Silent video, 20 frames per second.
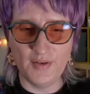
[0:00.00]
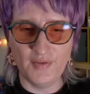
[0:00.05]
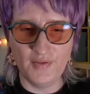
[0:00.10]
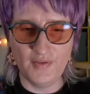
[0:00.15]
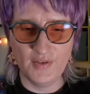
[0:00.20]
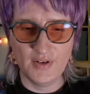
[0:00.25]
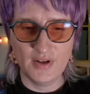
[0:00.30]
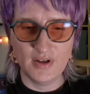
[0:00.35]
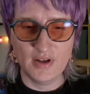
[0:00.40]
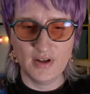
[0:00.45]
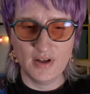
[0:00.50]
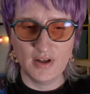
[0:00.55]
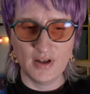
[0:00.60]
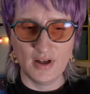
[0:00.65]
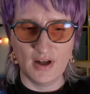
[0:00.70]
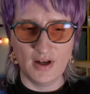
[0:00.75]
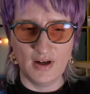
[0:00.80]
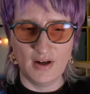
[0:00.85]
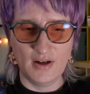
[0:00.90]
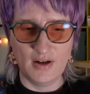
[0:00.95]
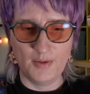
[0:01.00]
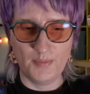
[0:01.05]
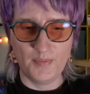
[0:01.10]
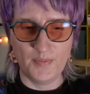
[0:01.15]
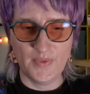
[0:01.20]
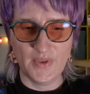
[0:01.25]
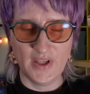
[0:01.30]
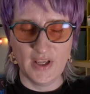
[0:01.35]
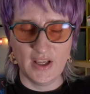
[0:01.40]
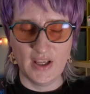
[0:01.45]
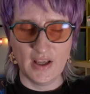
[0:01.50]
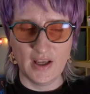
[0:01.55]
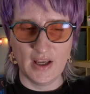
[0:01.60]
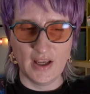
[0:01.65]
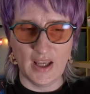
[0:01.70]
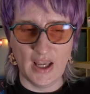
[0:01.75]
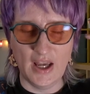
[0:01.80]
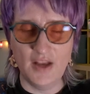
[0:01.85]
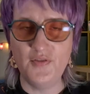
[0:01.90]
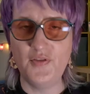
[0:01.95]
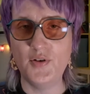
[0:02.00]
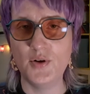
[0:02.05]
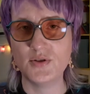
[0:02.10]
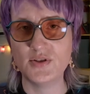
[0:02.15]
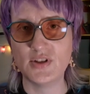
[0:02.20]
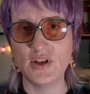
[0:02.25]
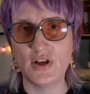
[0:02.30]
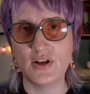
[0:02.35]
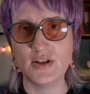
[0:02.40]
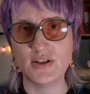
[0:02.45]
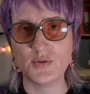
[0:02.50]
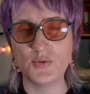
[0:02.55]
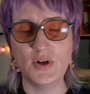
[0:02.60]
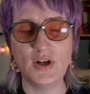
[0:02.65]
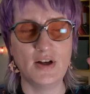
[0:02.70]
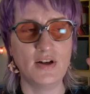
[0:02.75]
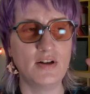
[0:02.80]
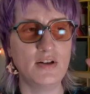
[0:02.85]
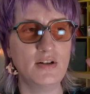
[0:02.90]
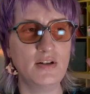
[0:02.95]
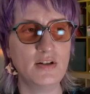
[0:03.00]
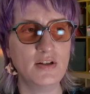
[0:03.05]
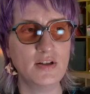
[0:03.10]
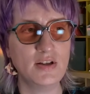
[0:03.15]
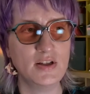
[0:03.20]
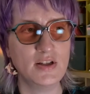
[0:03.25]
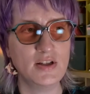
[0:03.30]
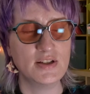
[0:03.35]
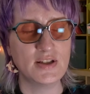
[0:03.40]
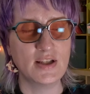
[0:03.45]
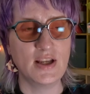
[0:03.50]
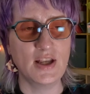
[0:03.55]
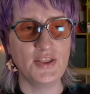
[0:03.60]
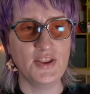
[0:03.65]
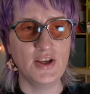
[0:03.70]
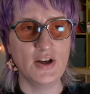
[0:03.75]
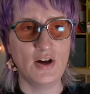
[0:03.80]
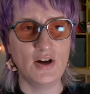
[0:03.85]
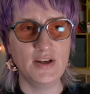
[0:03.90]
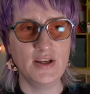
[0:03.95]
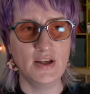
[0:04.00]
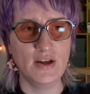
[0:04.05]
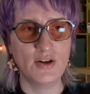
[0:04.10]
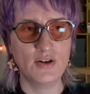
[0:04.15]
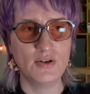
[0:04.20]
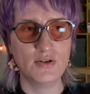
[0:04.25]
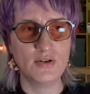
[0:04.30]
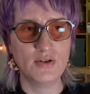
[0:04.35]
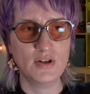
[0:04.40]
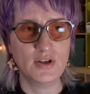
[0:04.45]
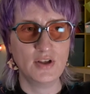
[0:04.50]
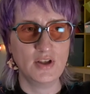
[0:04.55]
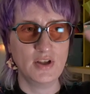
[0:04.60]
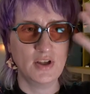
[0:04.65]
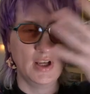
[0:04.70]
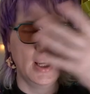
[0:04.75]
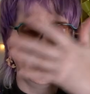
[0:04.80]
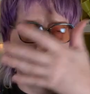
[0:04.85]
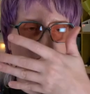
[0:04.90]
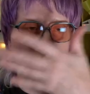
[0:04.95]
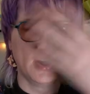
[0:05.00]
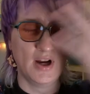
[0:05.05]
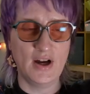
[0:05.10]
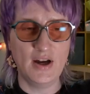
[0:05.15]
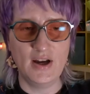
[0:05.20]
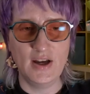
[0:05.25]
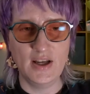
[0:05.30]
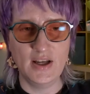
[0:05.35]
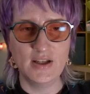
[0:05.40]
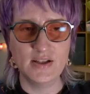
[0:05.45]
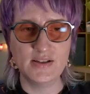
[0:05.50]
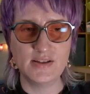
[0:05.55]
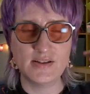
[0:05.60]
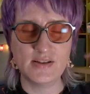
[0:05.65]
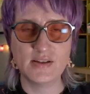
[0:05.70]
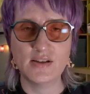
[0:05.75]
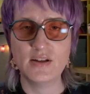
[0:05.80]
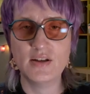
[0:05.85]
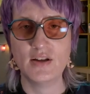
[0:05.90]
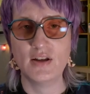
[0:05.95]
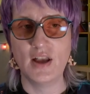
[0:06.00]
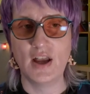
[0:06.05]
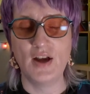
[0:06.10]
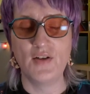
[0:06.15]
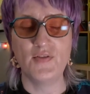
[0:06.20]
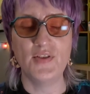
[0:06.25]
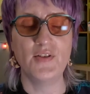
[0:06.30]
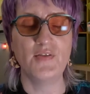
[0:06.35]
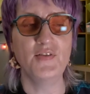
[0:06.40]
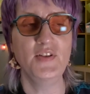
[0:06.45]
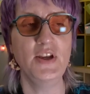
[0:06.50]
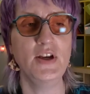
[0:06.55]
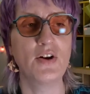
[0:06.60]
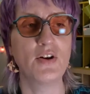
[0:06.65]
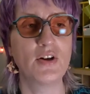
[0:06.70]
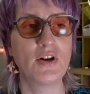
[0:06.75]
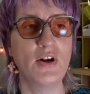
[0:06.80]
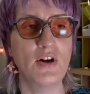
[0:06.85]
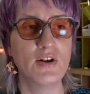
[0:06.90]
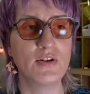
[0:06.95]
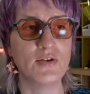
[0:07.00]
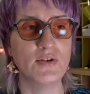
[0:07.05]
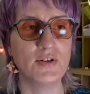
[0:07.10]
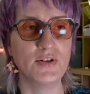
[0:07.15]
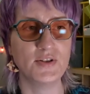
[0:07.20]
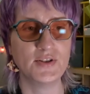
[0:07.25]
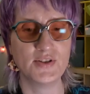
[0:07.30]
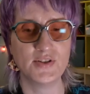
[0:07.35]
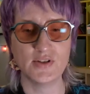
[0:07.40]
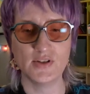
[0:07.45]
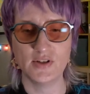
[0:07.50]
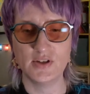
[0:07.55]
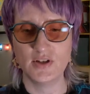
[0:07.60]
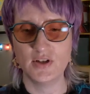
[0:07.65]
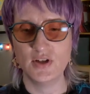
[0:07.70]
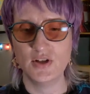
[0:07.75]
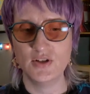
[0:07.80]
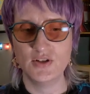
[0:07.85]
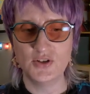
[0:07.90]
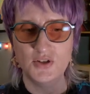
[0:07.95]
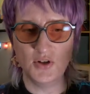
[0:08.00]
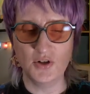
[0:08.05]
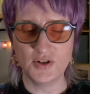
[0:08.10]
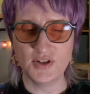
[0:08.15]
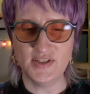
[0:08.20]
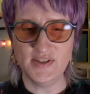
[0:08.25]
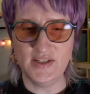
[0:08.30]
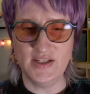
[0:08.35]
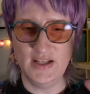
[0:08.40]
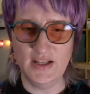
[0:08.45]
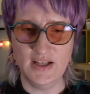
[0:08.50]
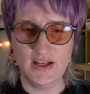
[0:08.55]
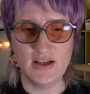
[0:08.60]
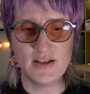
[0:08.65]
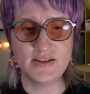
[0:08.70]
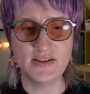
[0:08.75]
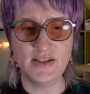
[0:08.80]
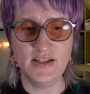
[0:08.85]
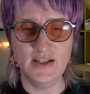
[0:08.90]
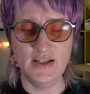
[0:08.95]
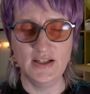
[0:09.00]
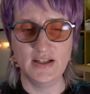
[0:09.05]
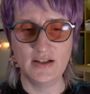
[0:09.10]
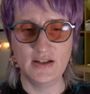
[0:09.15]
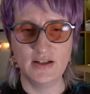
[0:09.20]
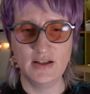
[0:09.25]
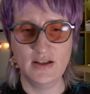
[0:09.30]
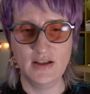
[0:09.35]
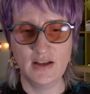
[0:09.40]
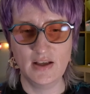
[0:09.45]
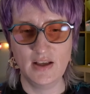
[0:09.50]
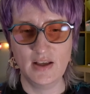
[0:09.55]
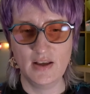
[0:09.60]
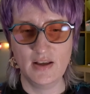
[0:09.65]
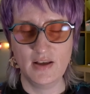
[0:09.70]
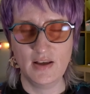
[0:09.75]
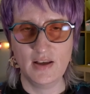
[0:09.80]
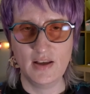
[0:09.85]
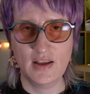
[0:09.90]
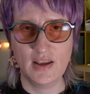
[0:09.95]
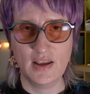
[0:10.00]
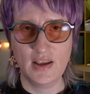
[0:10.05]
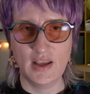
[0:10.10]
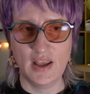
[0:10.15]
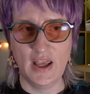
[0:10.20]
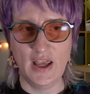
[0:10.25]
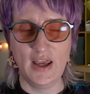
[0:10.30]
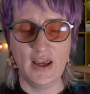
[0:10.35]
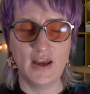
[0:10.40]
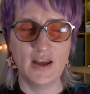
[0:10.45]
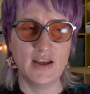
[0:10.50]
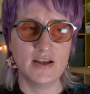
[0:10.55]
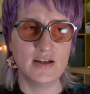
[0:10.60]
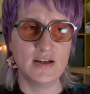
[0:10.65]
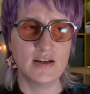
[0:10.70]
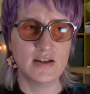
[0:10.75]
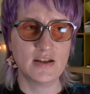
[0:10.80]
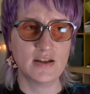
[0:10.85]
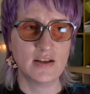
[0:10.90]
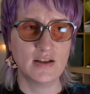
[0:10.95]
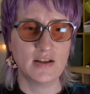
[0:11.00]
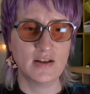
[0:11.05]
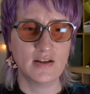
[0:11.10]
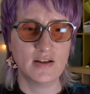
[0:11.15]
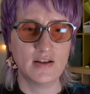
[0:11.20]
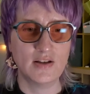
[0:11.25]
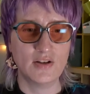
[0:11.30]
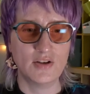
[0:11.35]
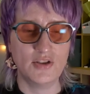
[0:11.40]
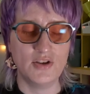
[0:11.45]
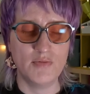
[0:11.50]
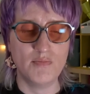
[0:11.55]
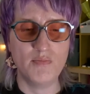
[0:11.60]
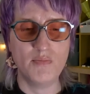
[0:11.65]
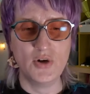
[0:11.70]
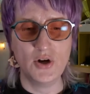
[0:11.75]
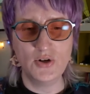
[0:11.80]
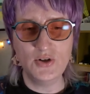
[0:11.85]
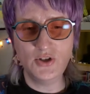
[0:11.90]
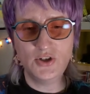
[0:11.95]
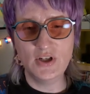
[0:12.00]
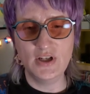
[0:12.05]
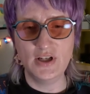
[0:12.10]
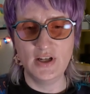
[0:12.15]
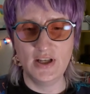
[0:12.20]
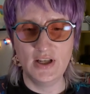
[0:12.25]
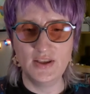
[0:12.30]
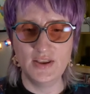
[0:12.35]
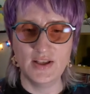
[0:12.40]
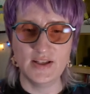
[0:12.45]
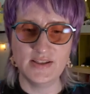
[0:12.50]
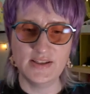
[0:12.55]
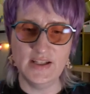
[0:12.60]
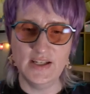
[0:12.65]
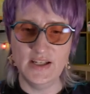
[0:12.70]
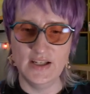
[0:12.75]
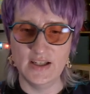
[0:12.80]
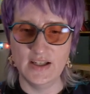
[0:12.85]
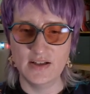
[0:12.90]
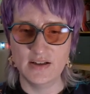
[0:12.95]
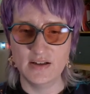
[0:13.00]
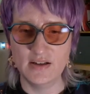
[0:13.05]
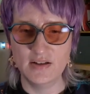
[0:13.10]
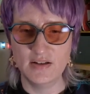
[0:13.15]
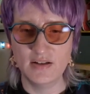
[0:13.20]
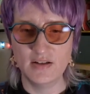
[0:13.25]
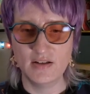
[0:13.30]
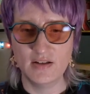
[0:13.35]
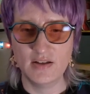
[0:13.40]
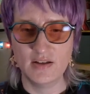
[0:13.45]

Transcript: have um, headphones on as well to get the audio, and your eyes have the V R goggles. So you're seeing a scene, and the motion in the scene,